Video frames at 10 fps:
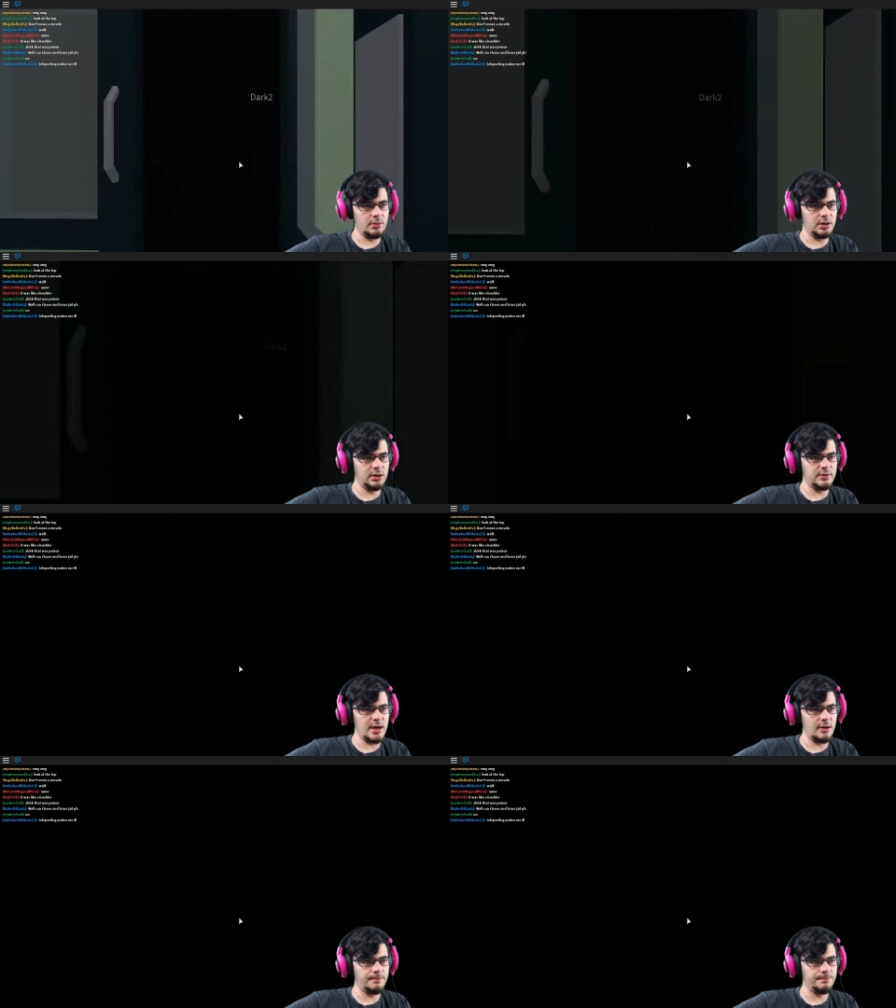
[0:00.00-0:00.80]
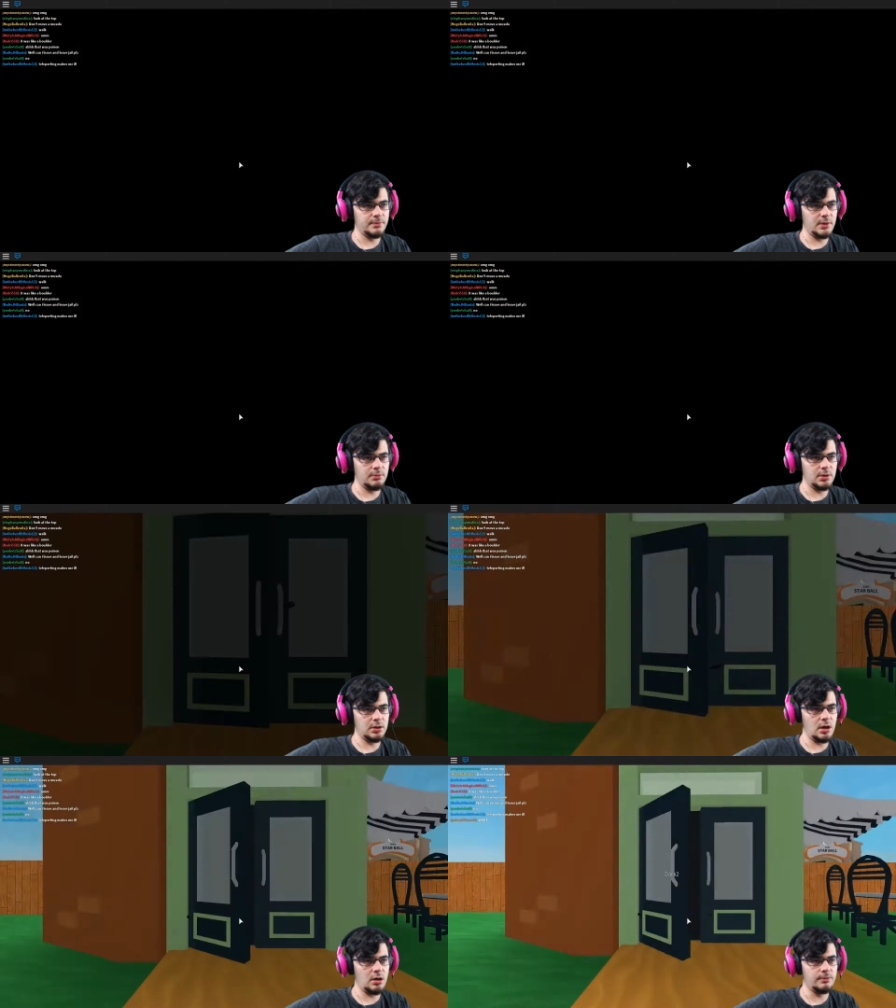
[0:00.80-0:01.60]
I'm gonna leave now. I'm
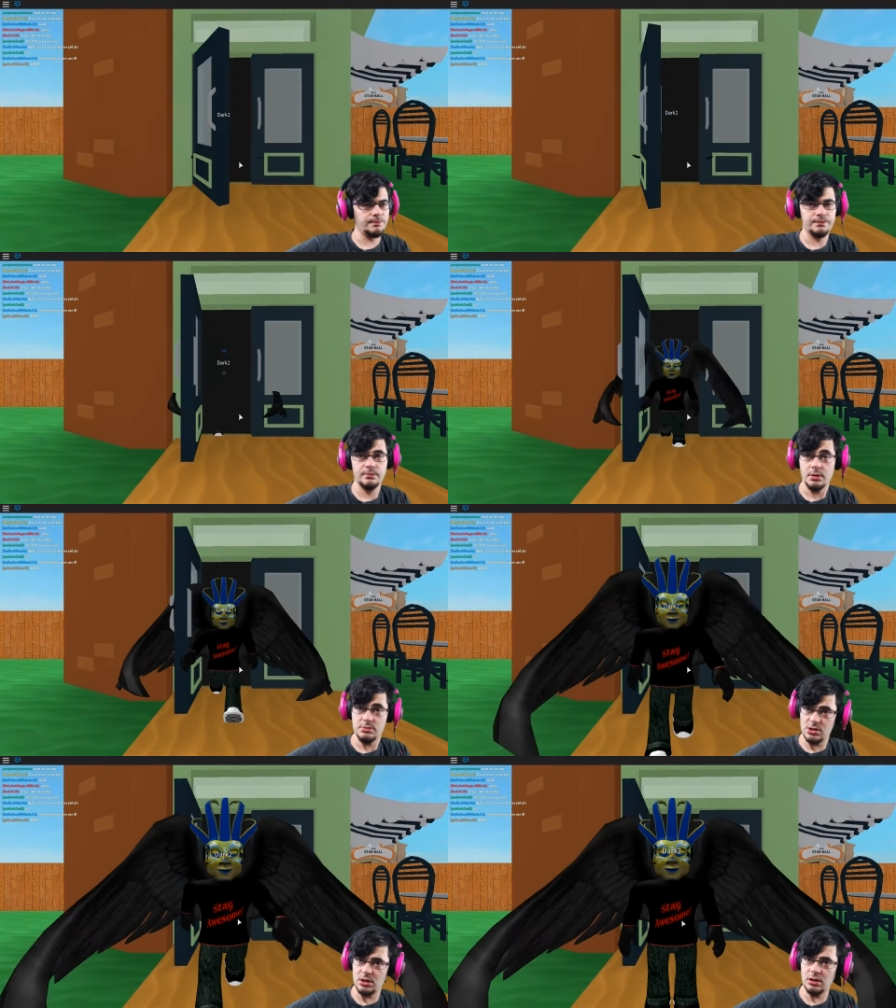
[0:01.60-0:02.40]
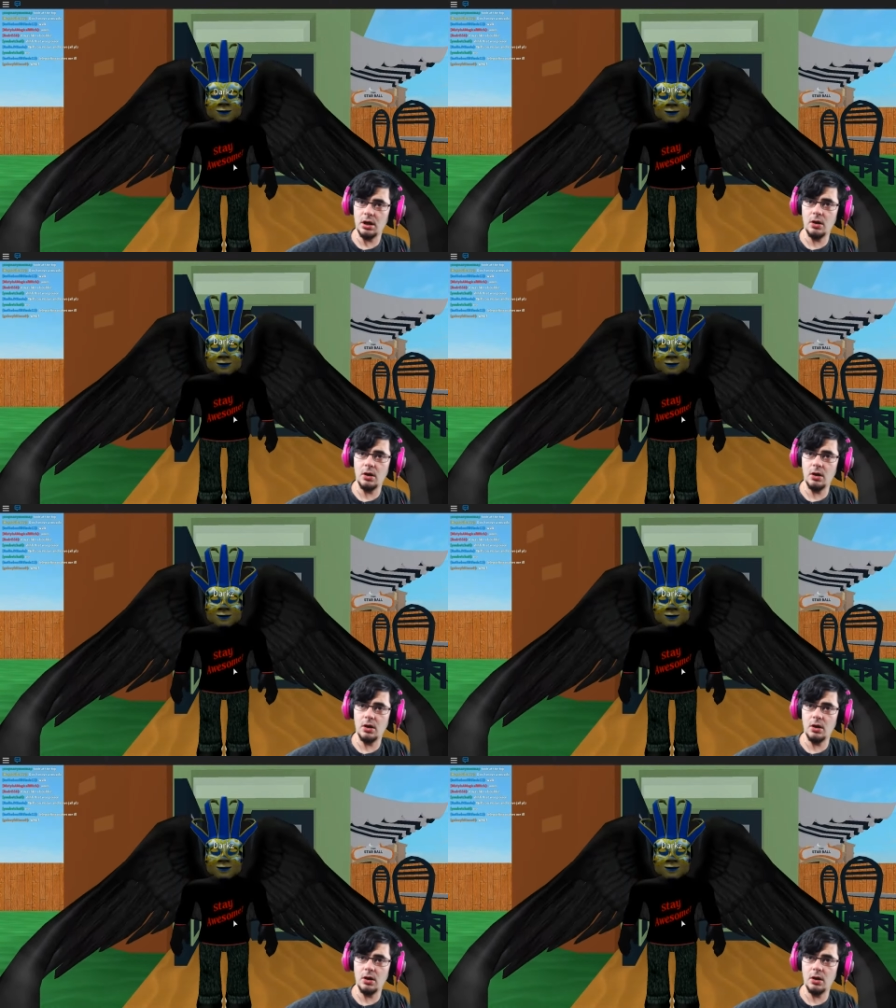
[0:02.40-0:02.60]
gonna go. I'm just gonna